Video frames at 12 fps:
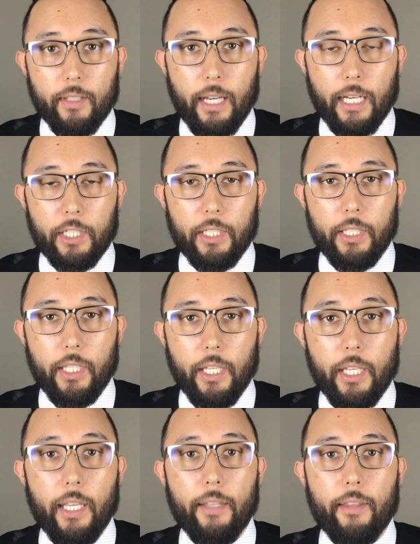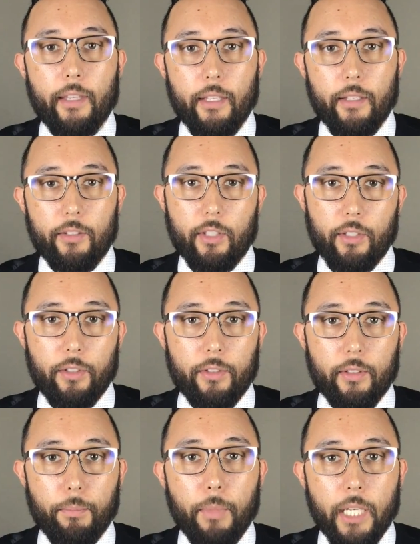to actually get the skill
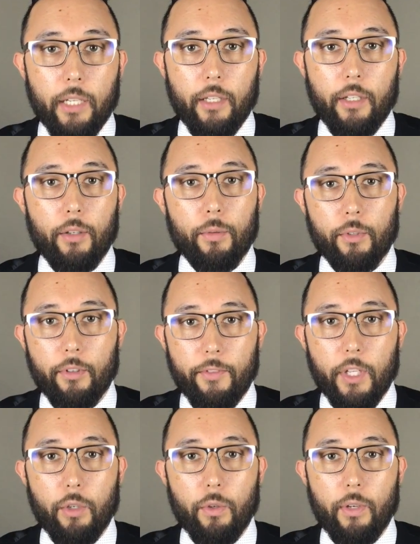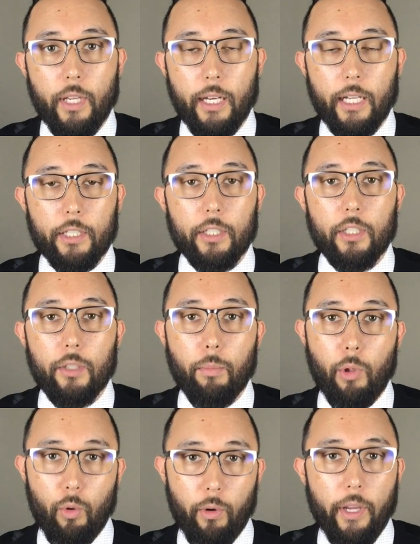submitted, reviewed, and actually
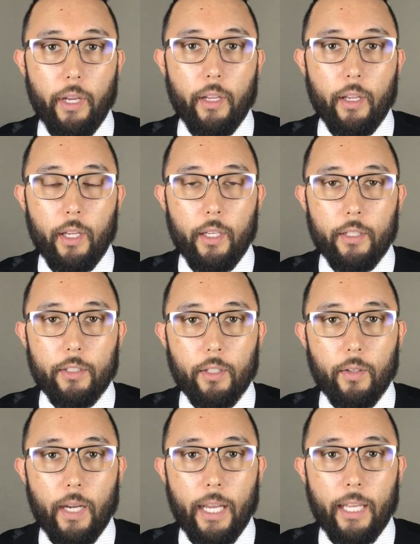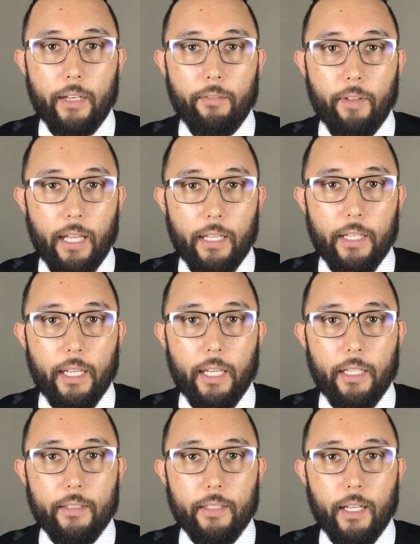deployed. So I had to
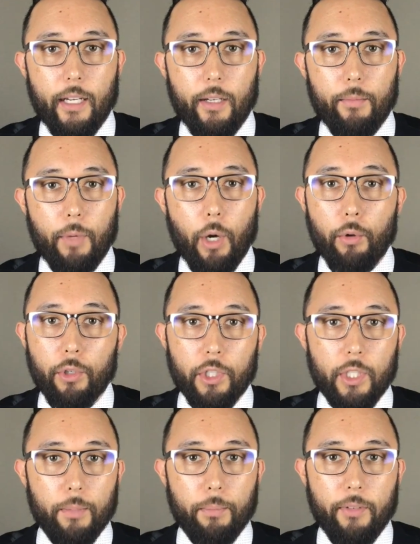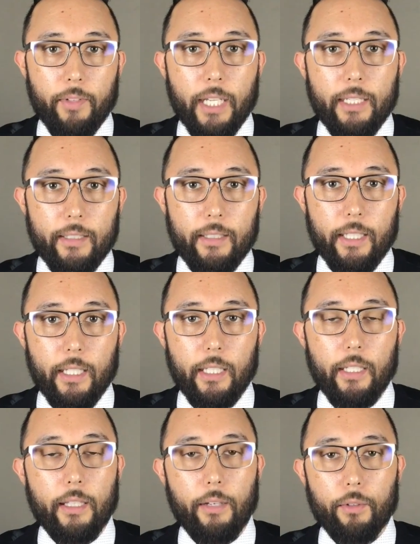validate um, ownership of an
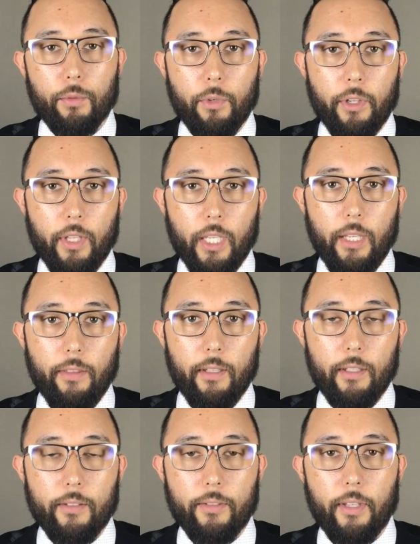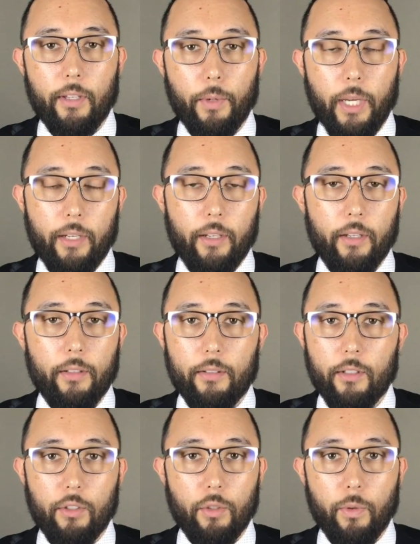entity. That was one of the key things that we had to,
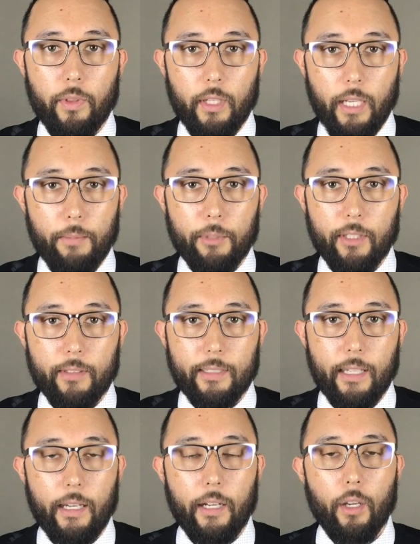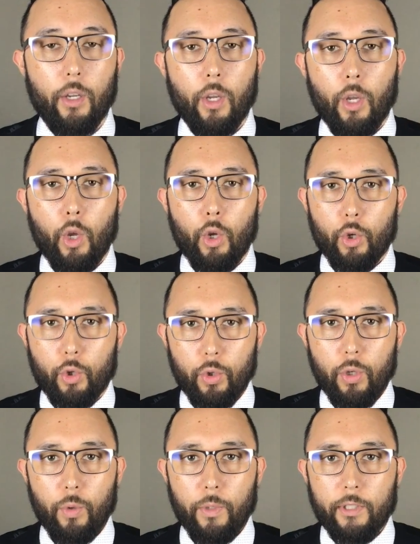to do with the Amazon side.
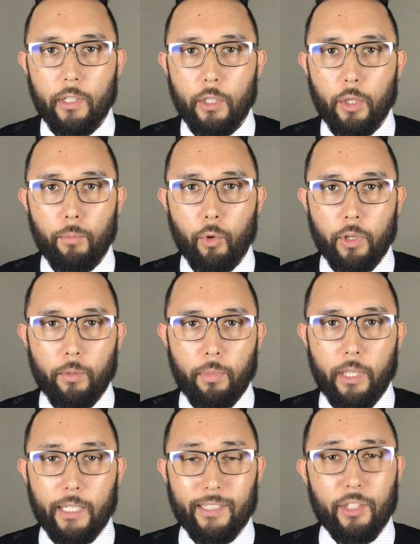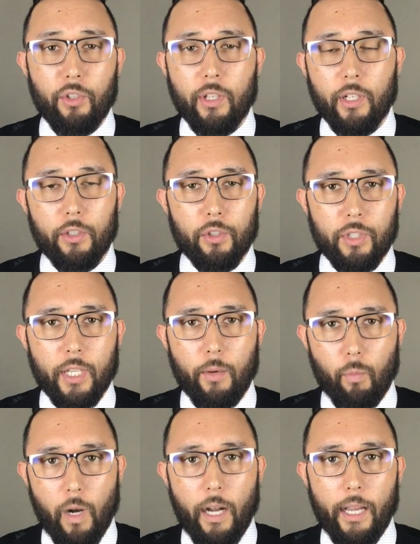Google was a little more complex, and you can
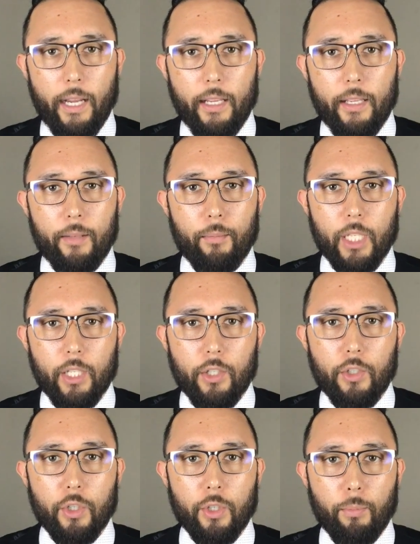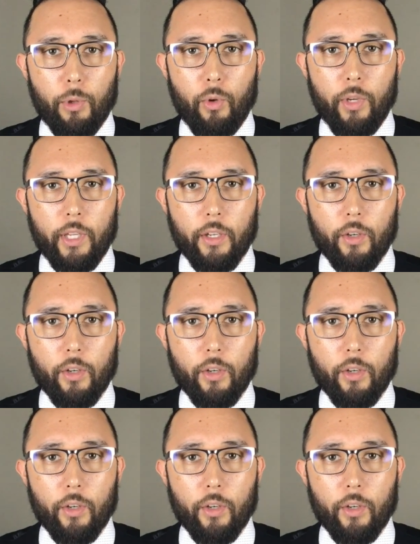understand why. Because you're deploying